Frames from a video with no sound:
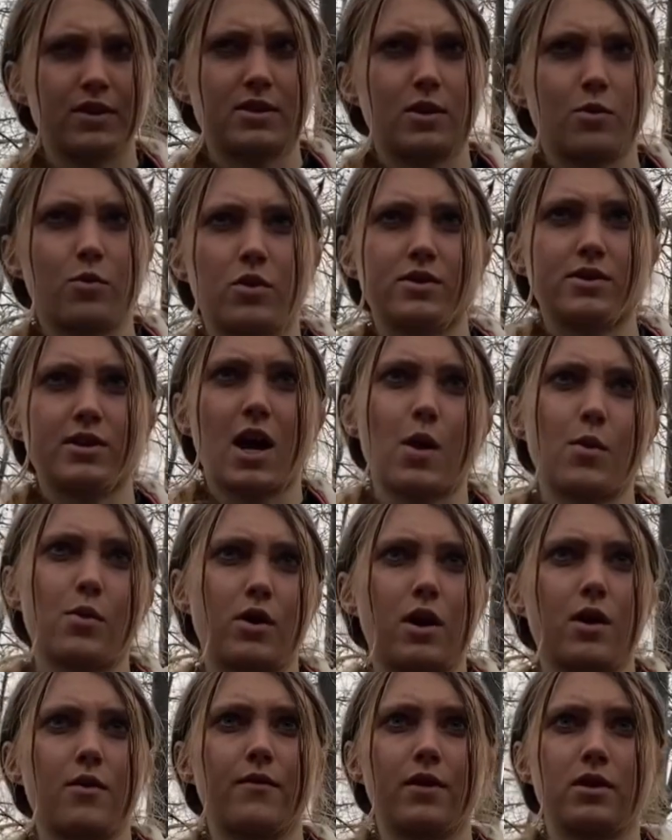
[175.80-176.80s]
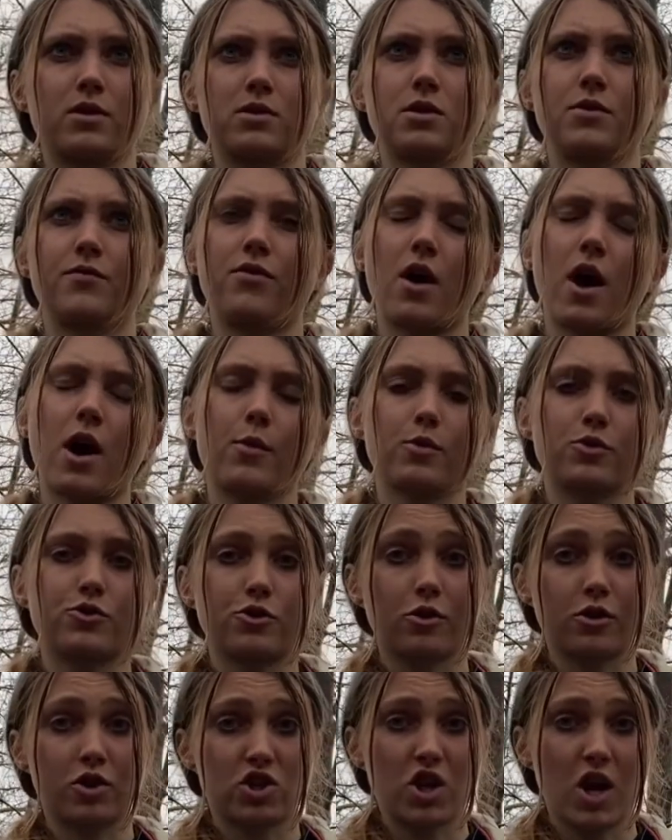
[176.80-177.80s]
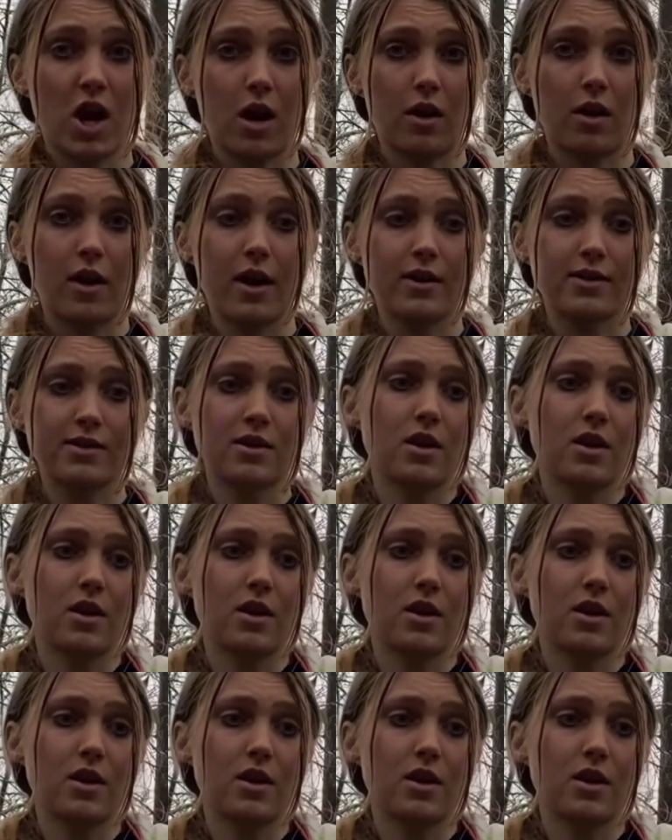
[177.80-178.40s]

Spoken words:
one time when I was flying with Turkish Airlines.